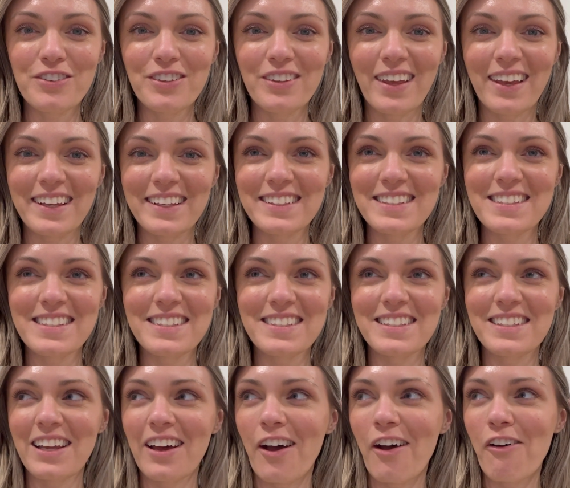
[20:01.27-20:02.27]
like
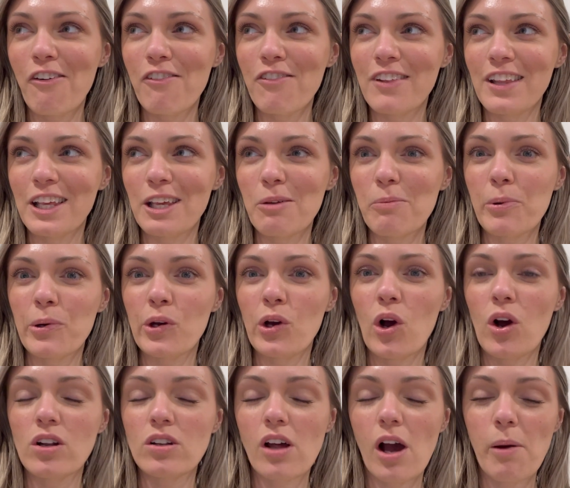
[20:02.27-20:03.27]
stuff that you put
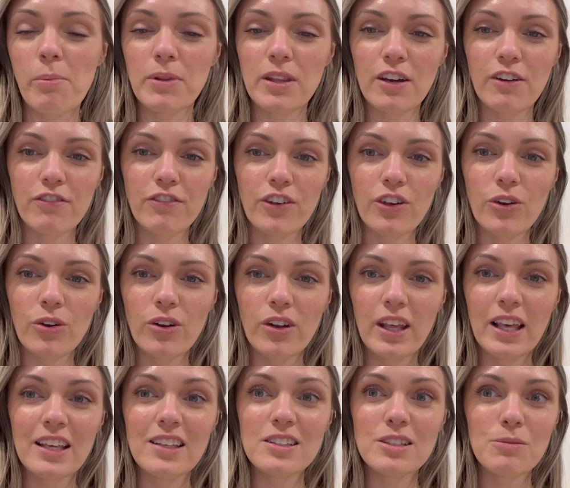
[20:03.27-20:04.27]
on top of their food.
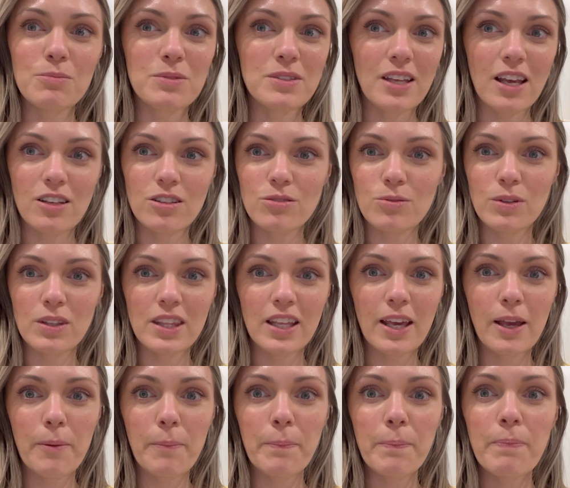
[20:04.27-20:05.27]
He's obsessed with
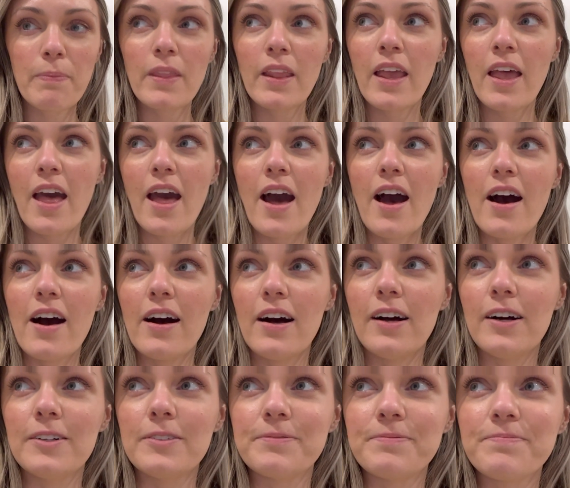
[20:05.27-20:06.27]
it.
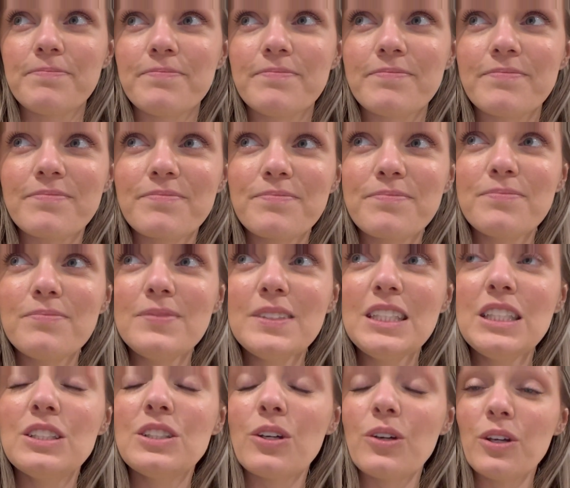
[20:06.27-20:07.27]
Um,
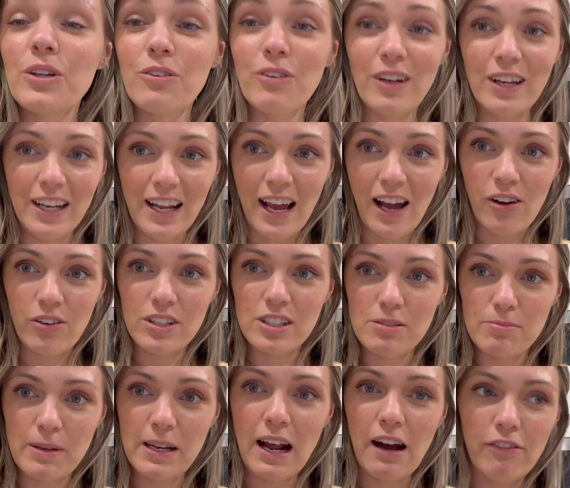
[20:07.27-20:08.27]
so he ran out. He's
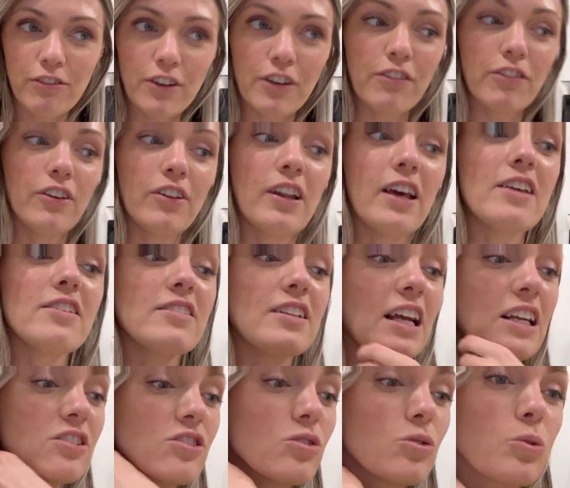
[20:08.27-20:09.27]
been out for a few days and
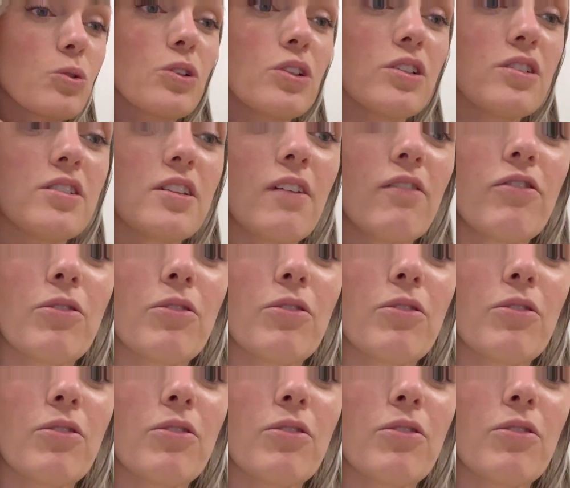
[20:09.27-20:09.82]
I just ordered some